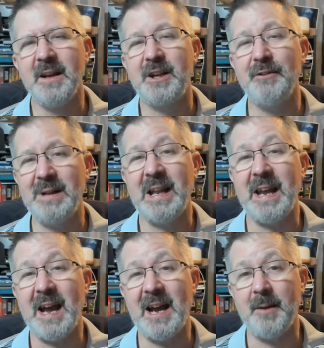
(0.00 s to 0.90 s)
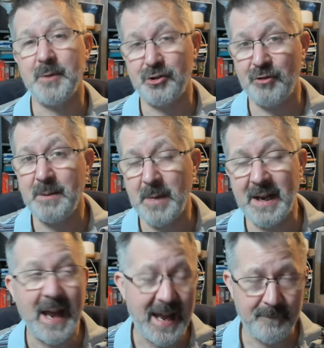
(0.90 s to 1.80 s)
currently I'm
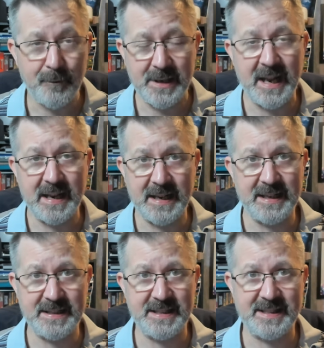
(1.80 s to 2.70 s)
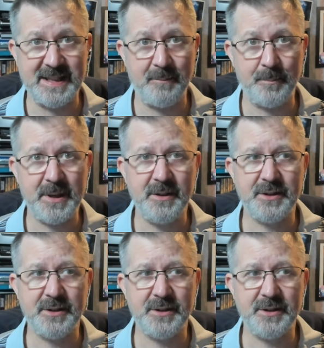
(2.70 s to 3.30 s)
streaming every day in December